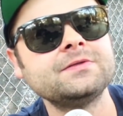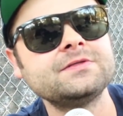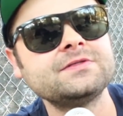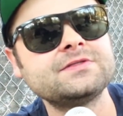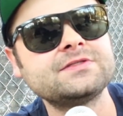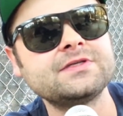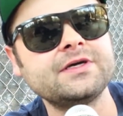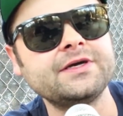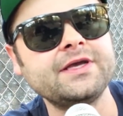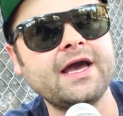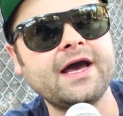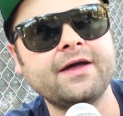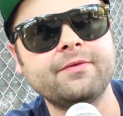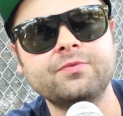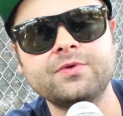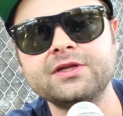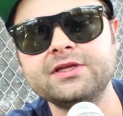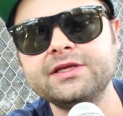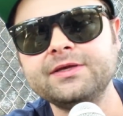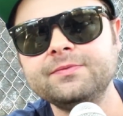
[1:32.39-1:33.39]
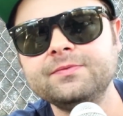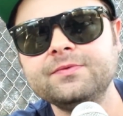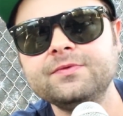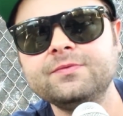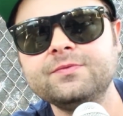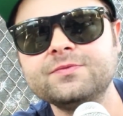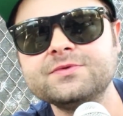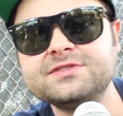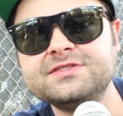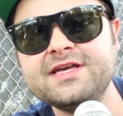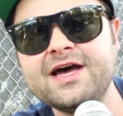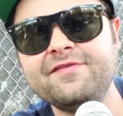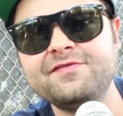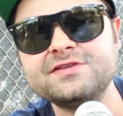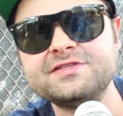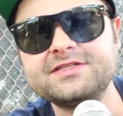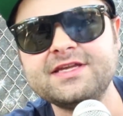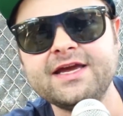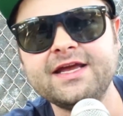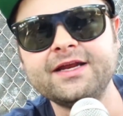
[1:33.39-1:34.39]
So yeah, it really was
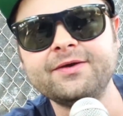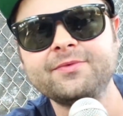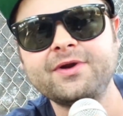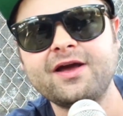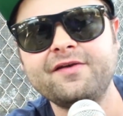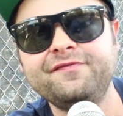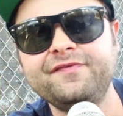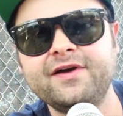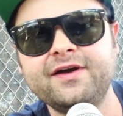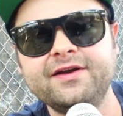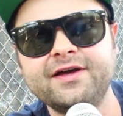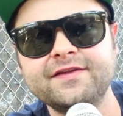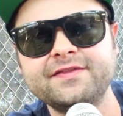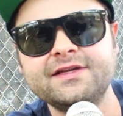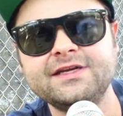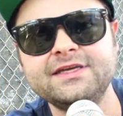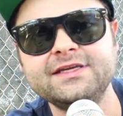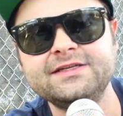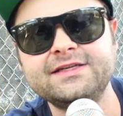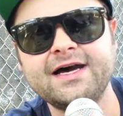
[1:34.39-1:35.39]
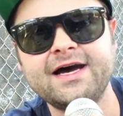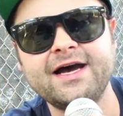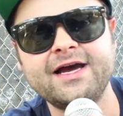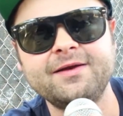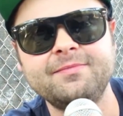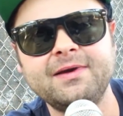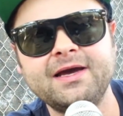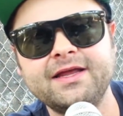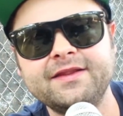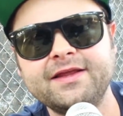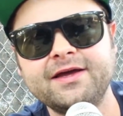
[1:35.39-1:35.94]
devastating when I found out that he died, man.